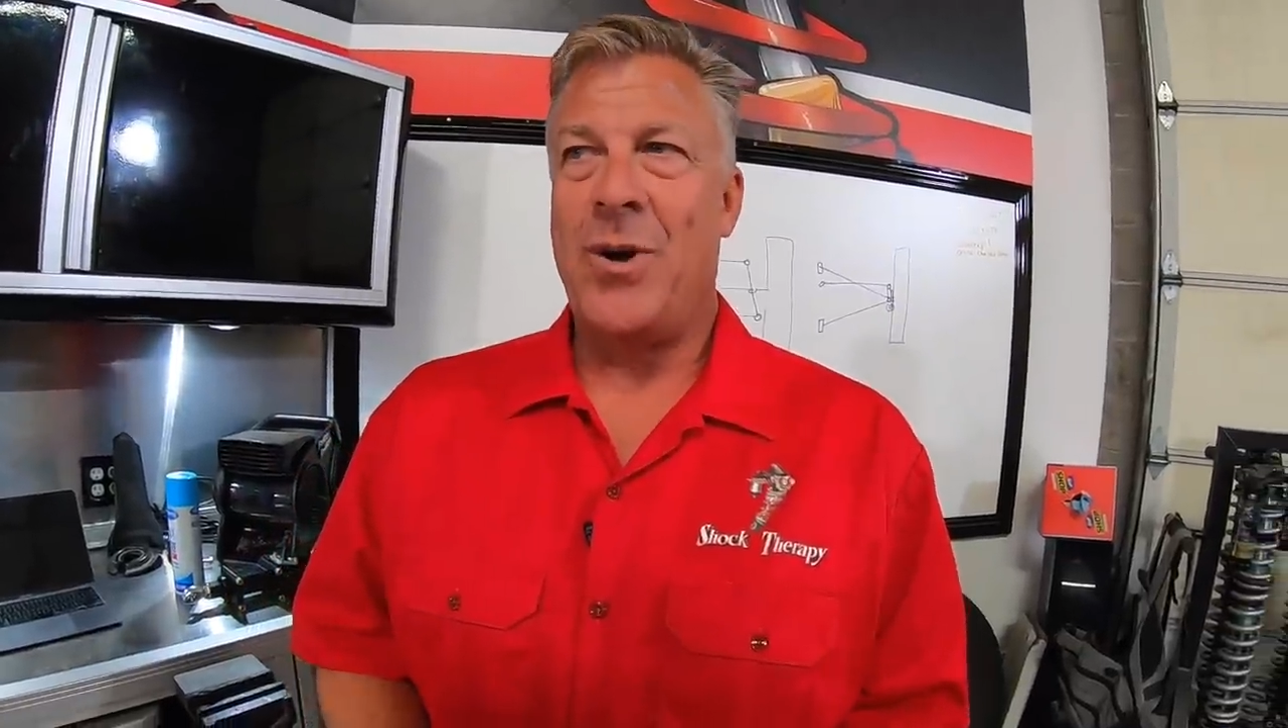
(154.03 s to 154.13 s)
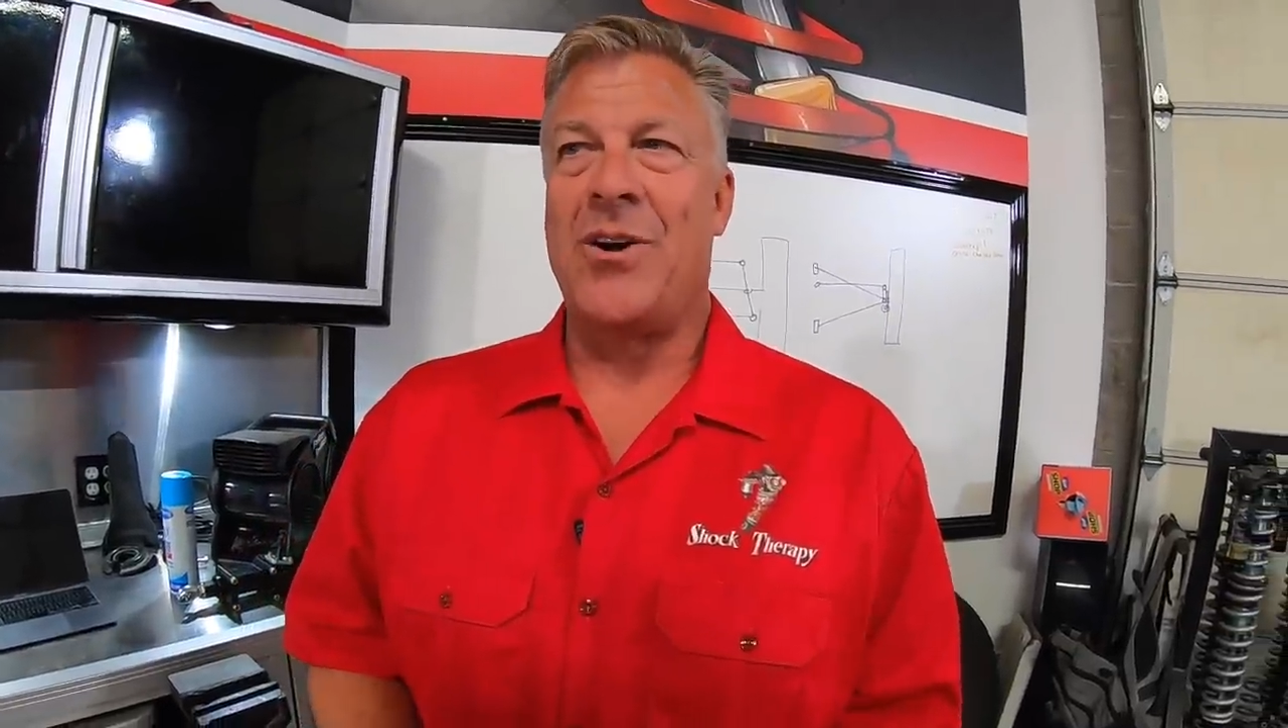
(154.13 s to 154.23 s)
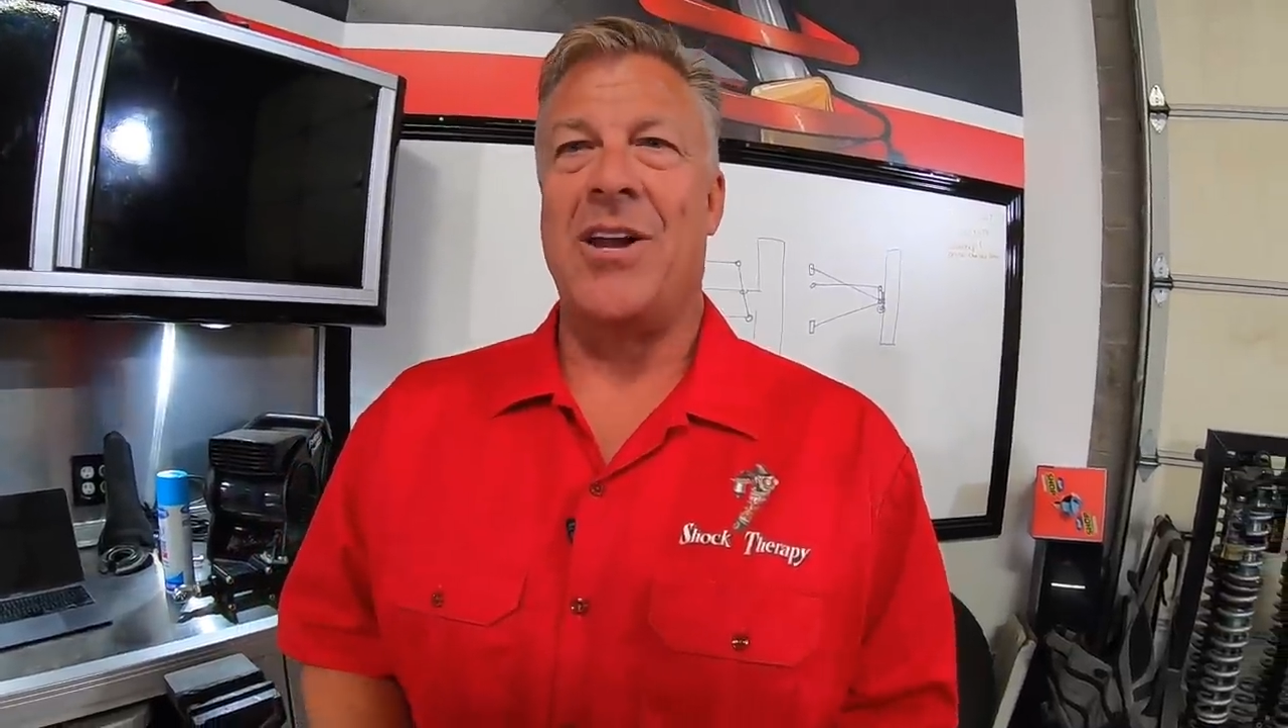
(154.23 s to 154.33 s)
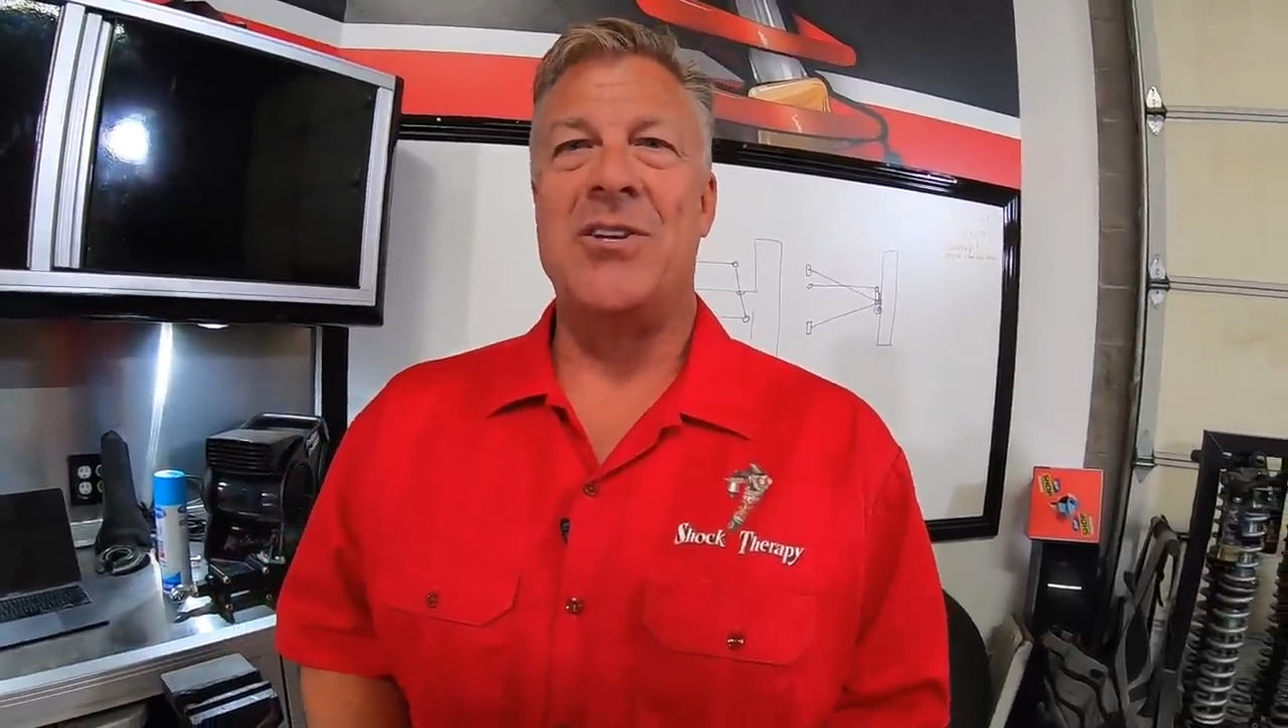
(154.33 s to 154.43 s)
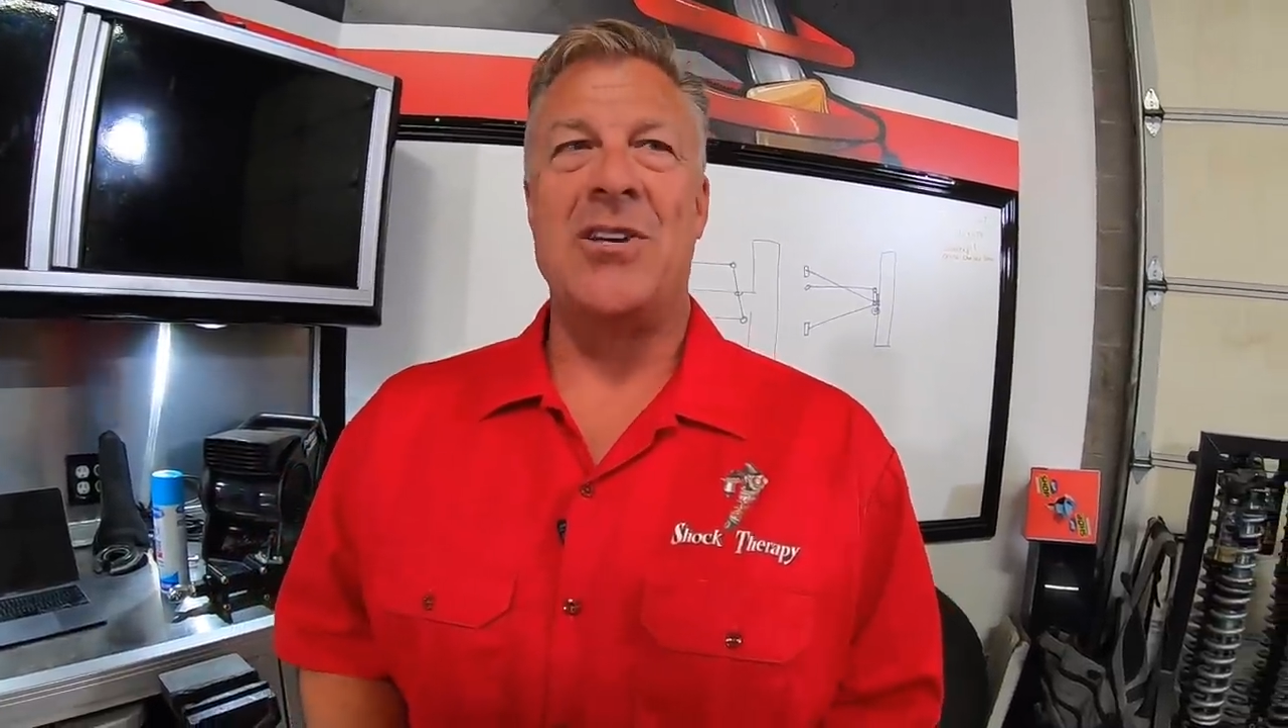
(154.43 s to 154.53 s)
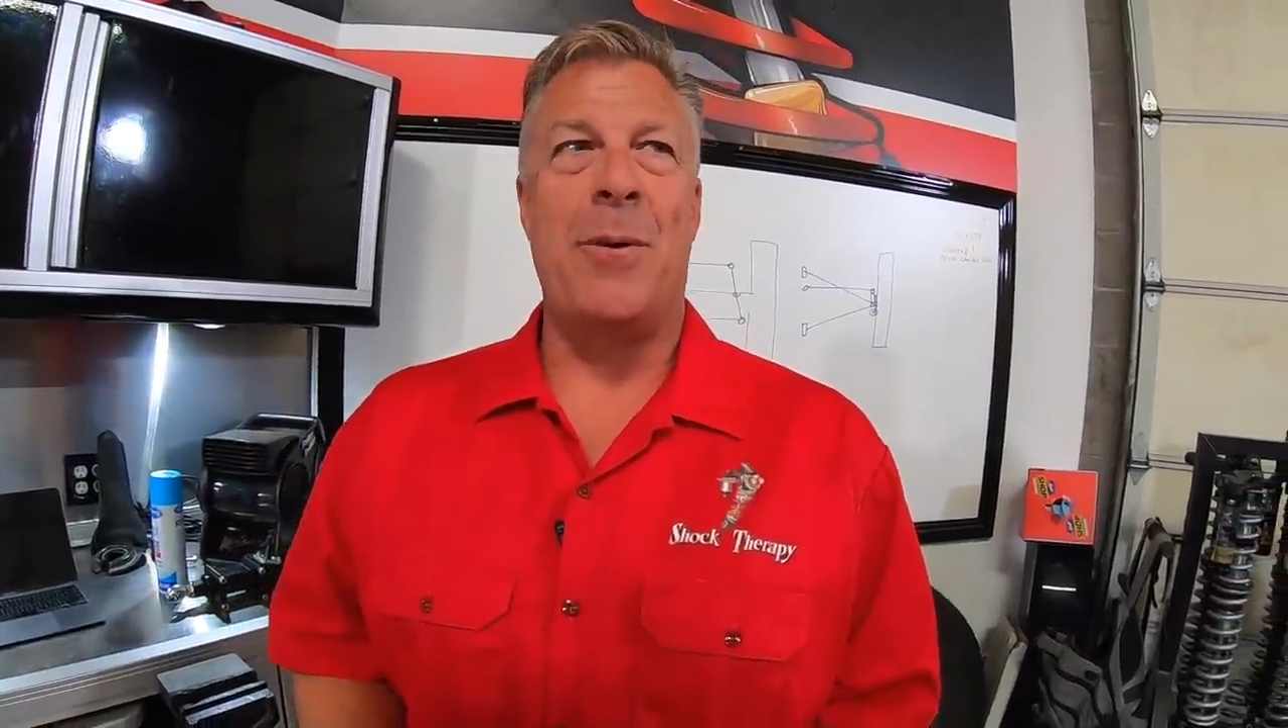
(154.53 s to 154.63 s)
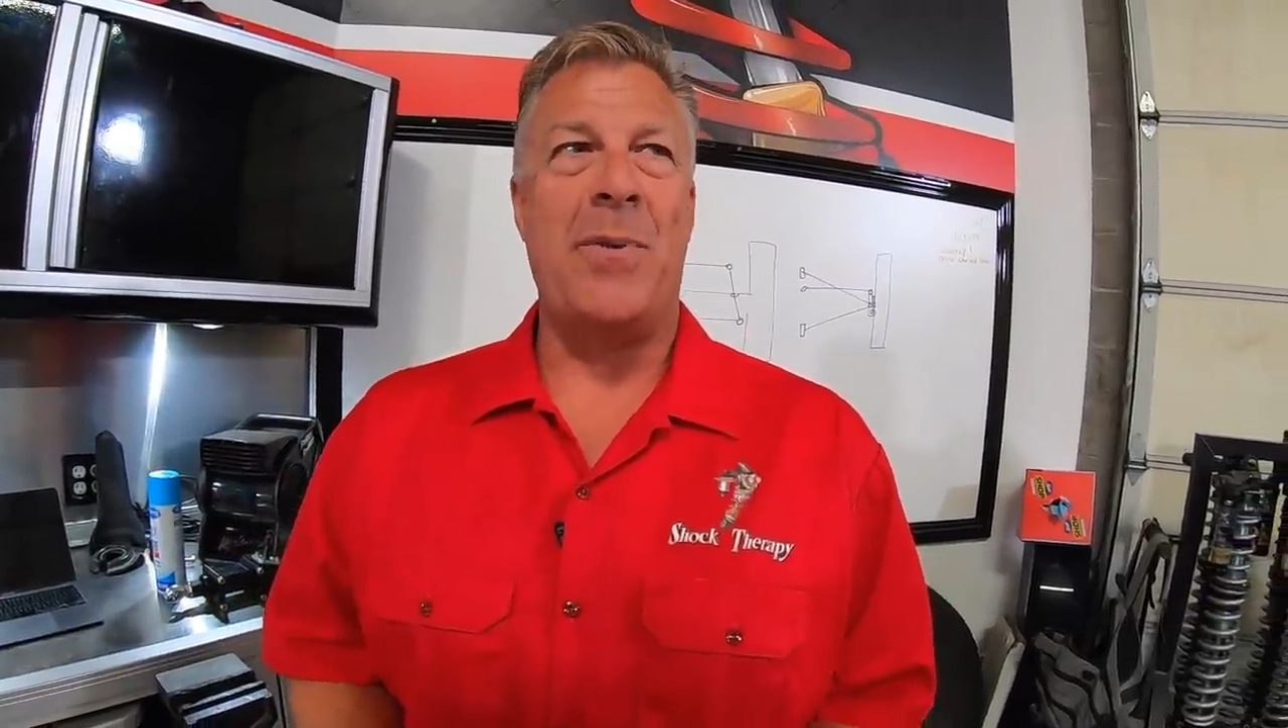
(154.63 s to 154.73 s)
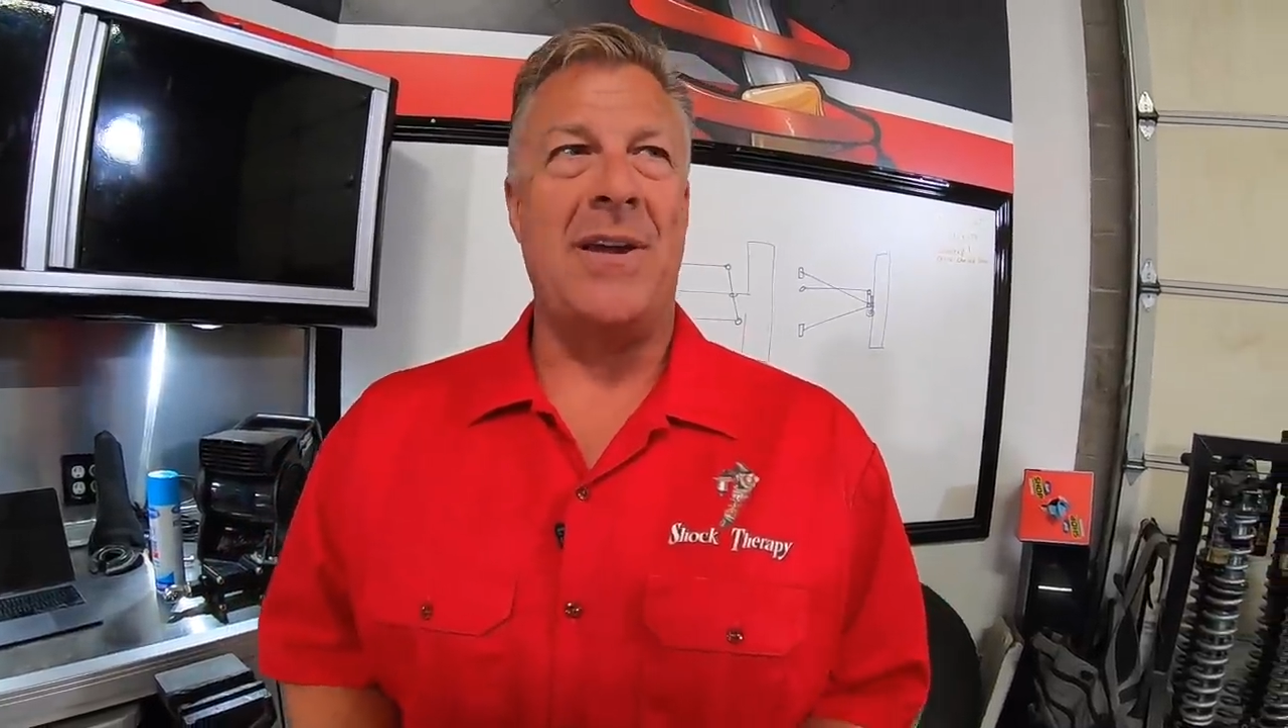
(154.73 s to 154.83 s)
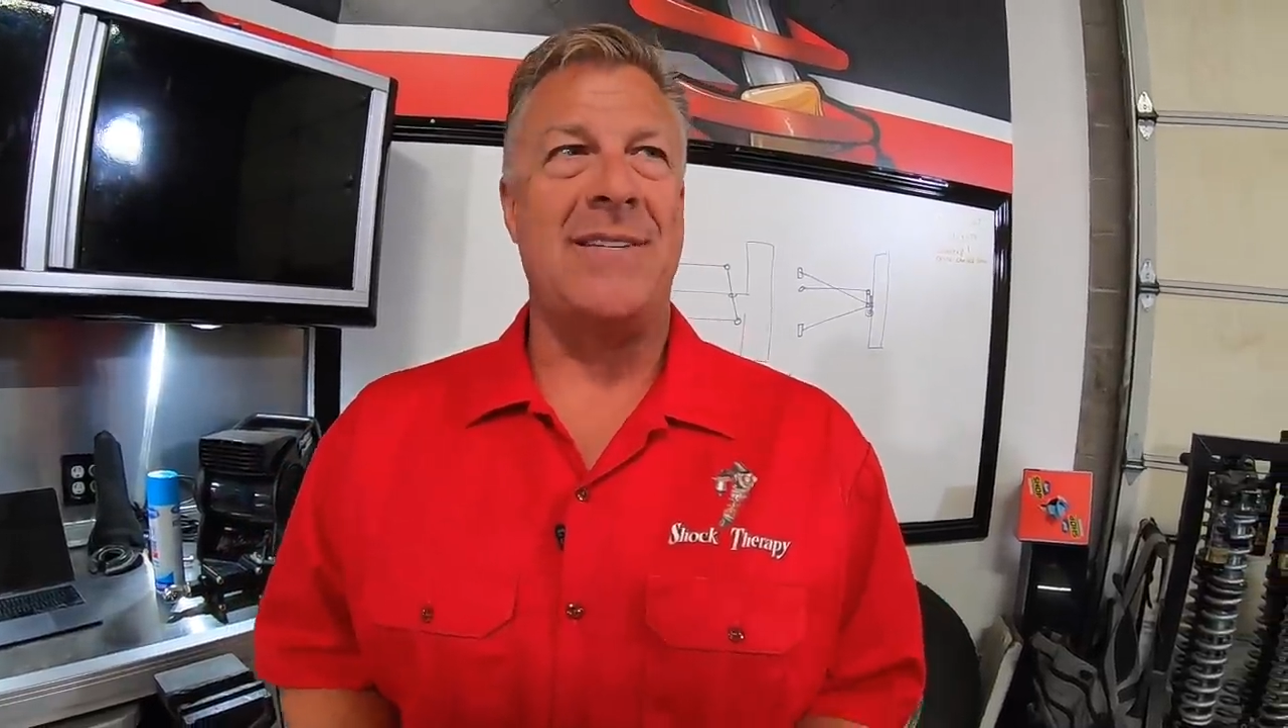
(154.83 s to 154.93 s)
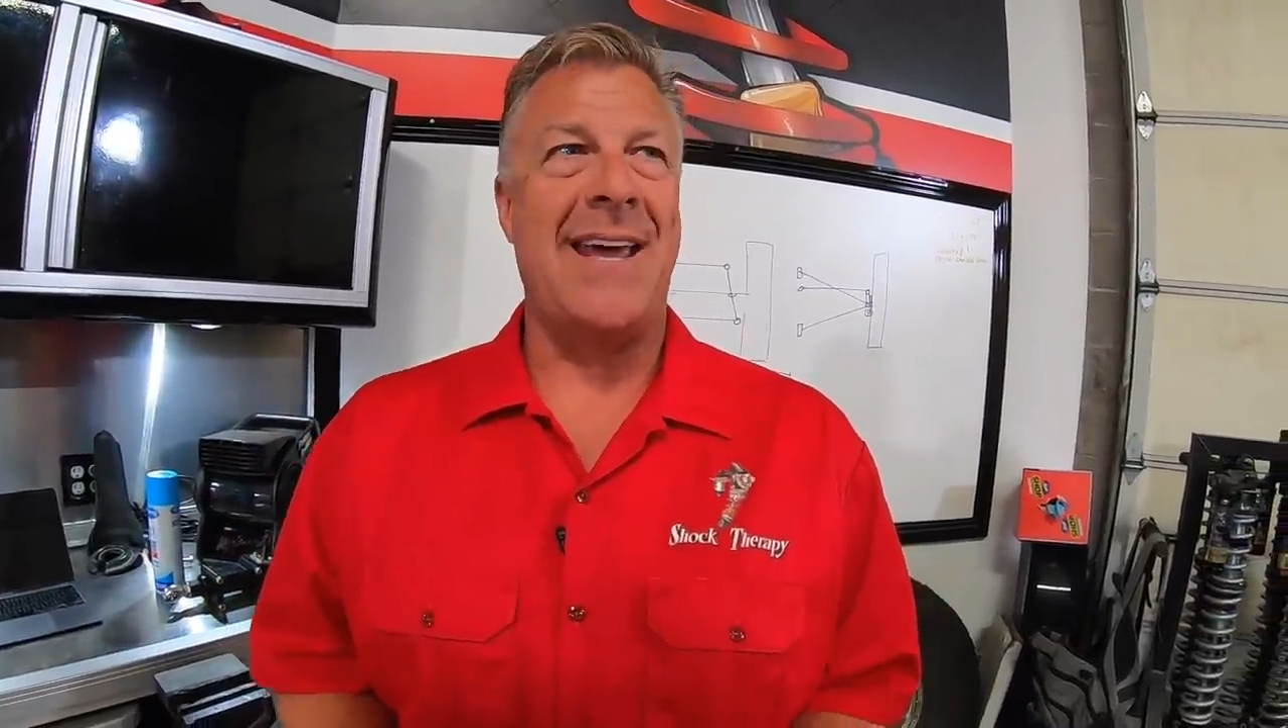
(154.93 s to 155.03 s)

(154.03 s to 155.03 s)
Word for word: we are going to jump into